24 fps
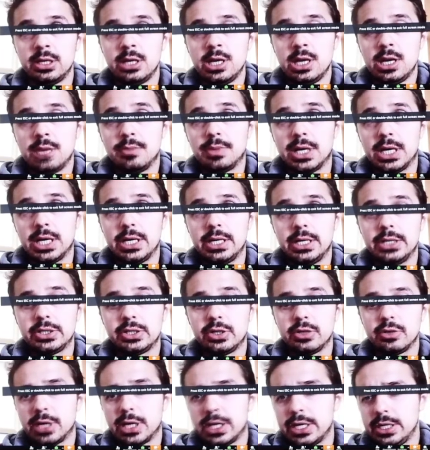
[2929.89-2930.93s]
my
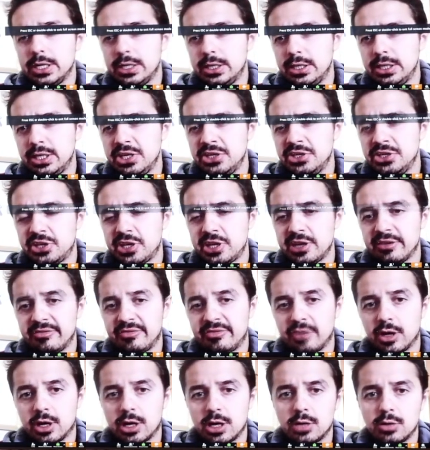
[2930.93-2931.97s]

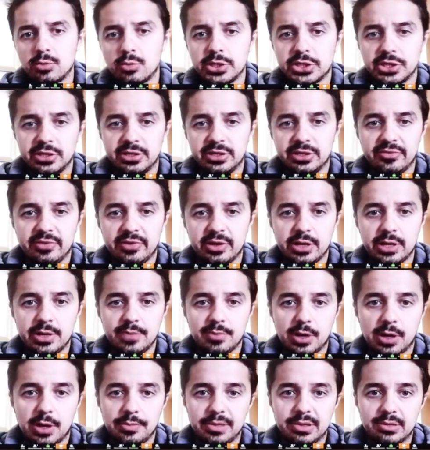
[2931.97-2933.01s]
eGFR, which is a very
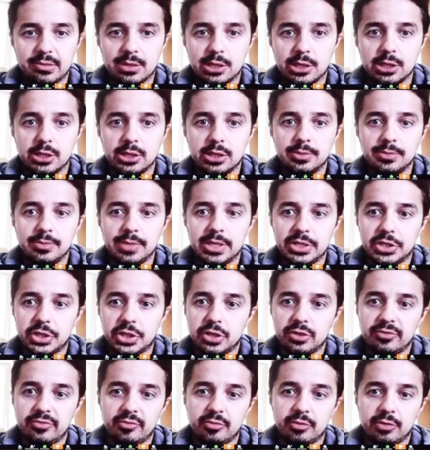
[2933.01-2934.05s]
popular measure
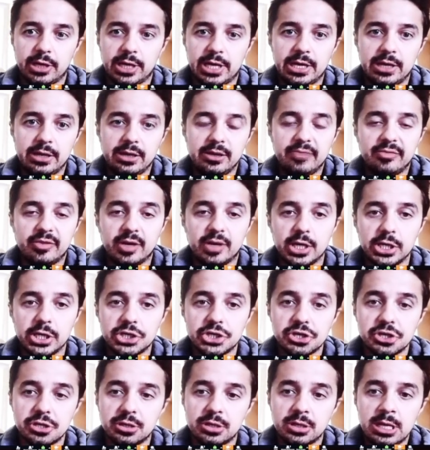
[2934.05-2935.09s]
for kidney
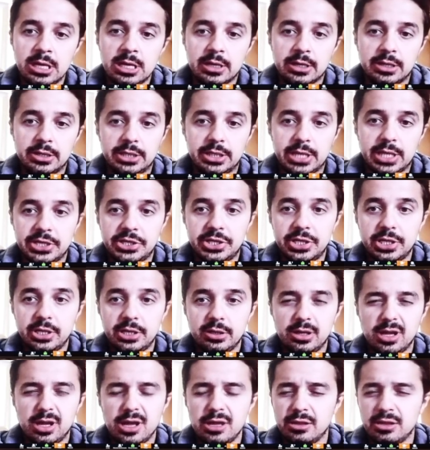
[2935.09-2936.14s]
function, it's actually
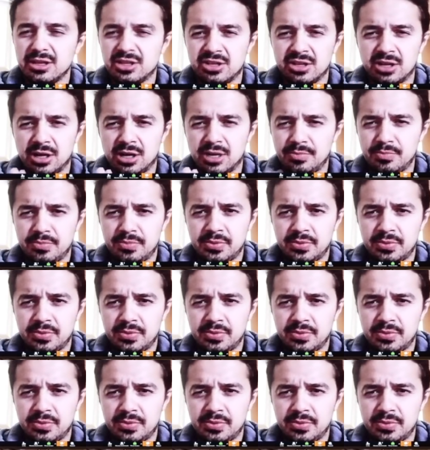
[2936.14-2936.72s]
in the top